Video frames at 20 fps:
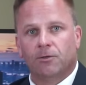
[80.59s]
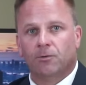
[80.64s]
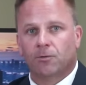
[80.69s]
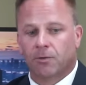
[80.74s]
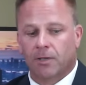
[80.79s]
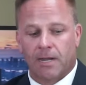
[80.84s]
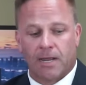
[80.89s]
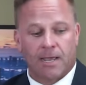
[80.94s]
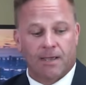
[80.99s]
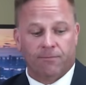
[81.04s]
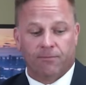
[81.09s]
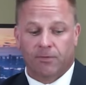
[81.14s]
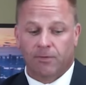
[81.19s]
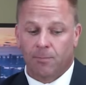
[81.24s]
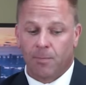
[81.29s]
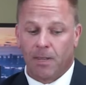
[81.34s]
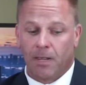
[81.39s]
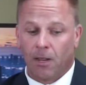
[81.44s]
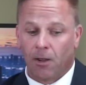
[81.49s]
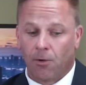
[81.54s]
You can have some
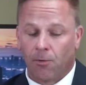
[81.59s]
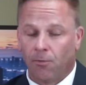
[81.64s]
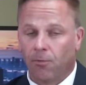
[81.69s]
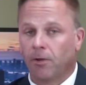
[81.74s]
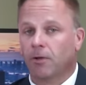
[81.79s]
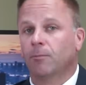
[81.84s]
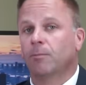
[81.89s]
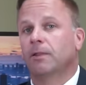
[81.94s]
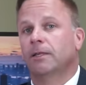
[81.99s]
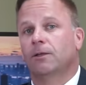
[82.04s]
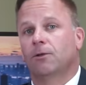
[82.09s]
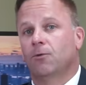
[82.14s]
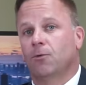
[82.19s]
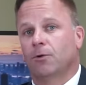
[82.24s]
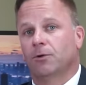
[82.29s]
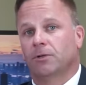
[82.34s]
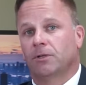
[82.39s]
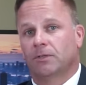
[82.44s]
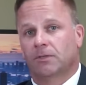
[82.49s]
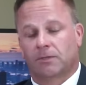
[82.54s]
incredibly
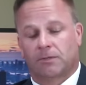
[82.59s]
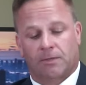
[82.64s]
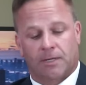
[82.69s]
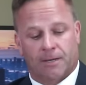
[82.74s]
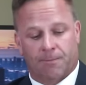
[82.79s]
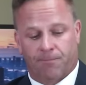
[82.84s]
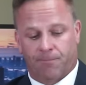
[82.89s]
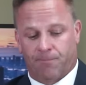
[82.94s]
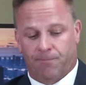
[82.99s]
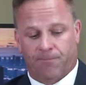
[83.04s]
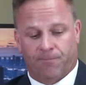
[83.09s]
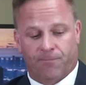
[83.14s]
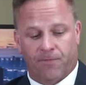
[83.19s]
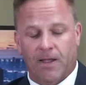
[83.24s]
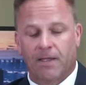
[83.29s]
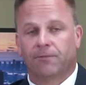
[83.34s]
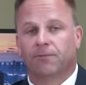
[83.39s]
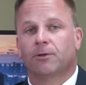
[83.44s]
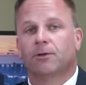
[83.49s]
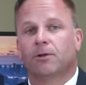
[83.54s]
gorgeous, like
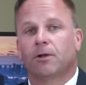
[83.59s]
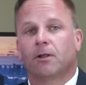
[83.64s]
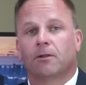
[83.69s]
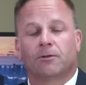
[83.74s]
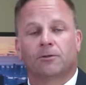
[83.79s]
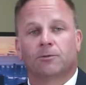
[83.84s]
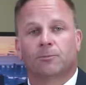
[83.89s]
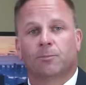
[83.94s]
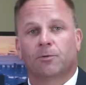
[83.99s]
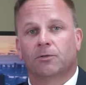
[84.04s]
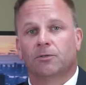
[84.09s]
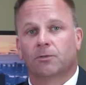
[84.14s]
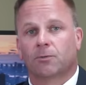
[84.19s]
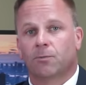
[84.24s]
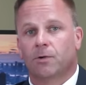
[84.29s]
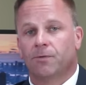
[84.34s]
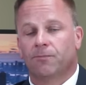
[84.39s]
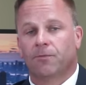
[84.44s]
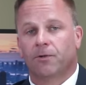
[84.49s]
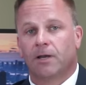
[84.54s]
$500 per
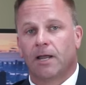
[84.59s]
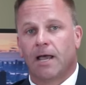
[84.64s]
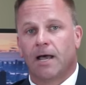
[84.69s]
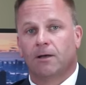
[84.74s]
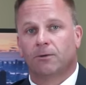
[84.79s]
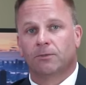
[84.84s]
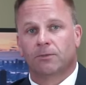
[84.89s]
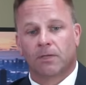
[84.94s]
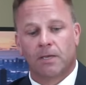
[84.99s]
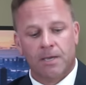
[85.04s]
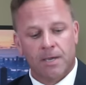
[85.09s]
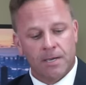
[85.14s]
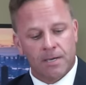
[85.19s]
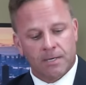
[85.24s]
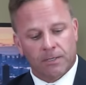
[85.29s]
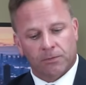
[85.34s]
square foot house.